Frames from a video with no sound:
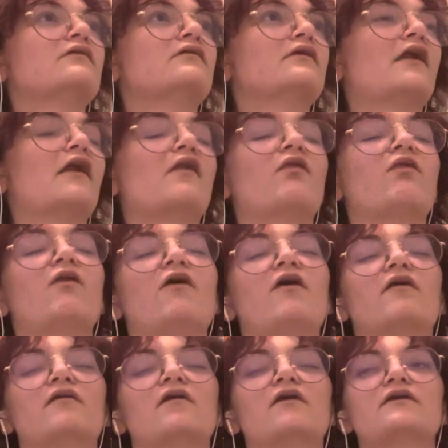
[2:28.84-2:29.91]
in a
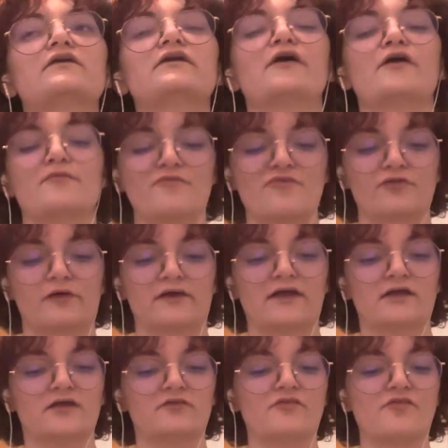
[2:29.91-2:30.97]
long, long time, so I
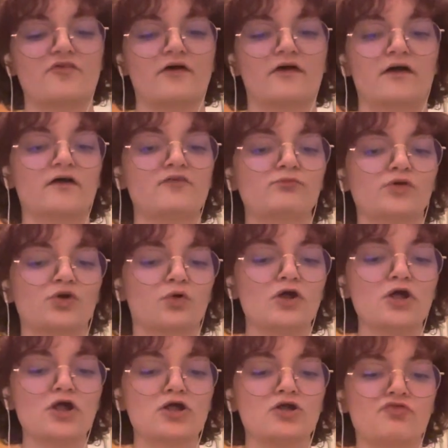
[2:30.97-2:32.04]
can't even say I haven't been
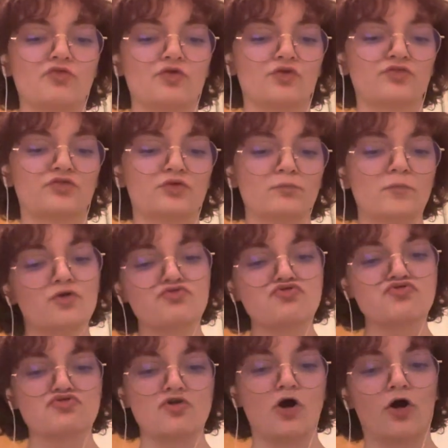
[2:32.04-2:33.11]
okay for a few months
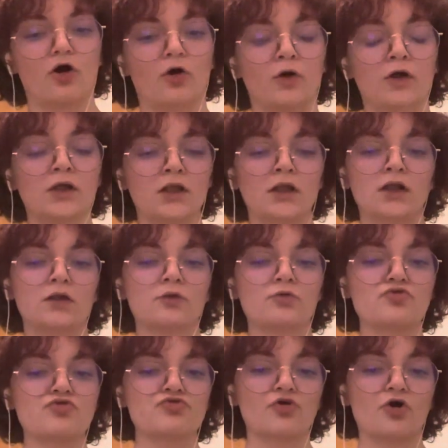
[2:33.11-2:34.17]
now
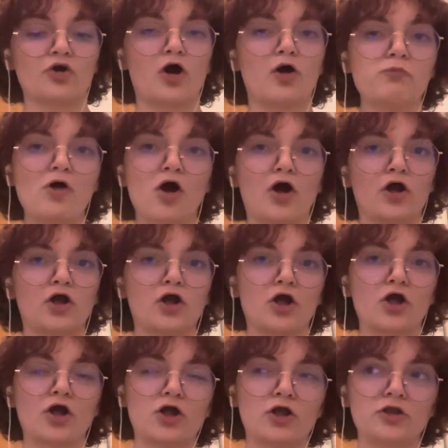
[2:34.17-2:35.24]
since I got back
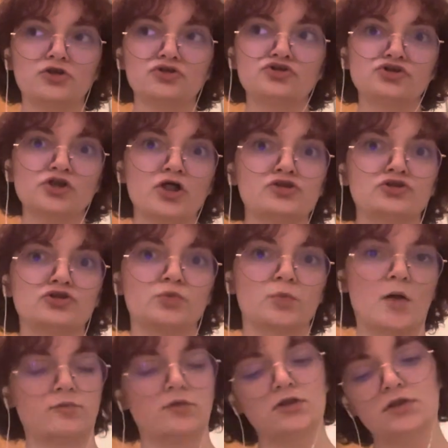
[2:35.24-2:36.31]
in
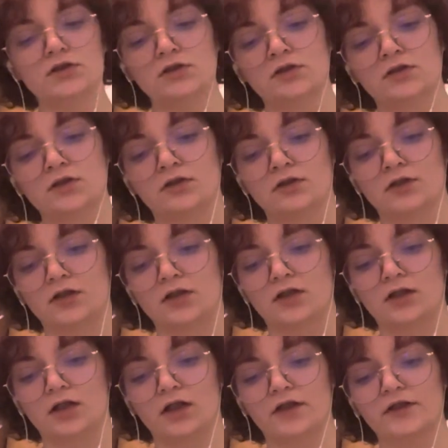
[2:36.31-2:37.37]
January.
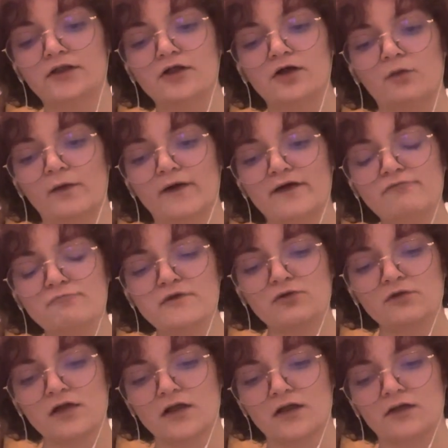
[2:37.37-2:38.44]
No, I haven't been
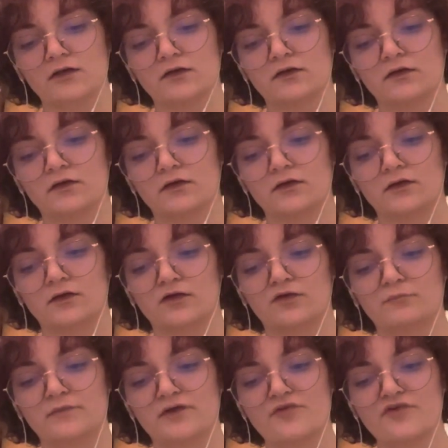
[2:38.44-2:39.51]
okay
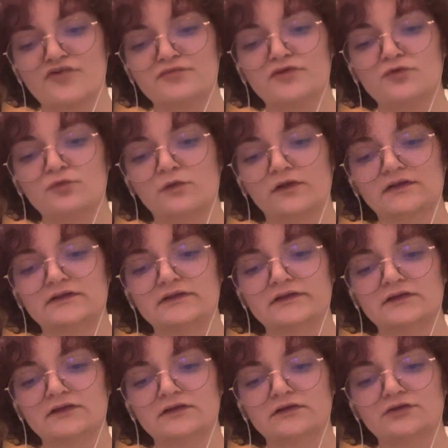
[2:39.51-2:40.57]
because I've been wanting
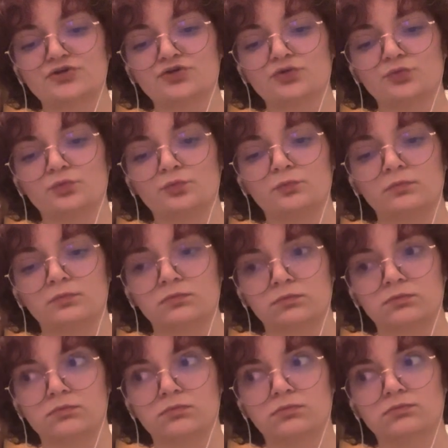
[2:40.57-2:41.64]
to
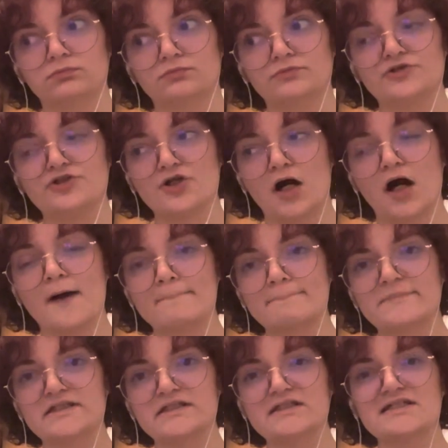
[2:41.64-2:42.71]
not
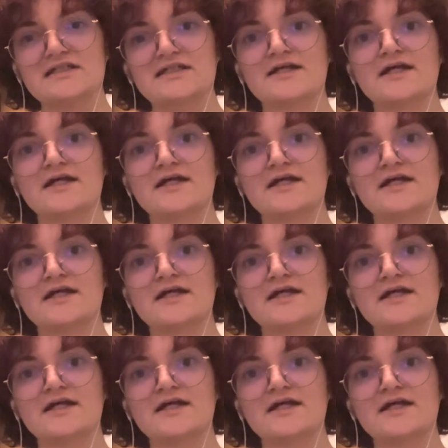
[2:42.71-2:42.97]
be